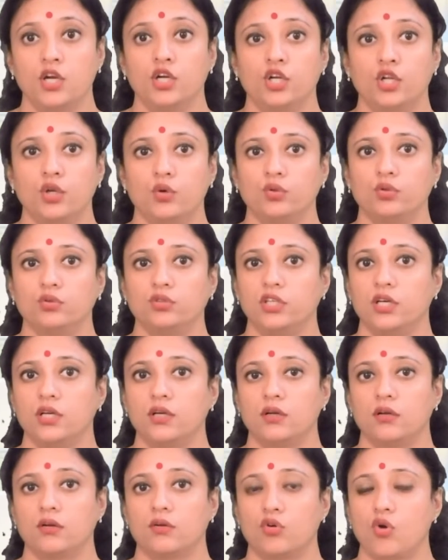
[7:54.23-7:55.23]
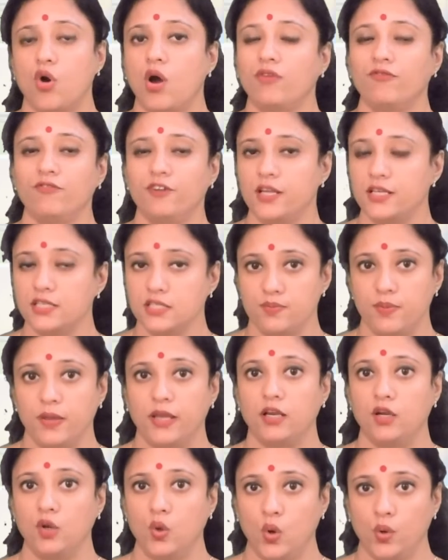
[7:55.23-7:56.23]
due to their confidence
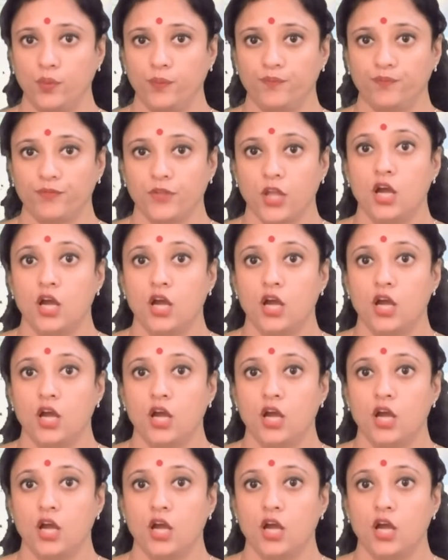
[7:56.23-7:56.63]
being low.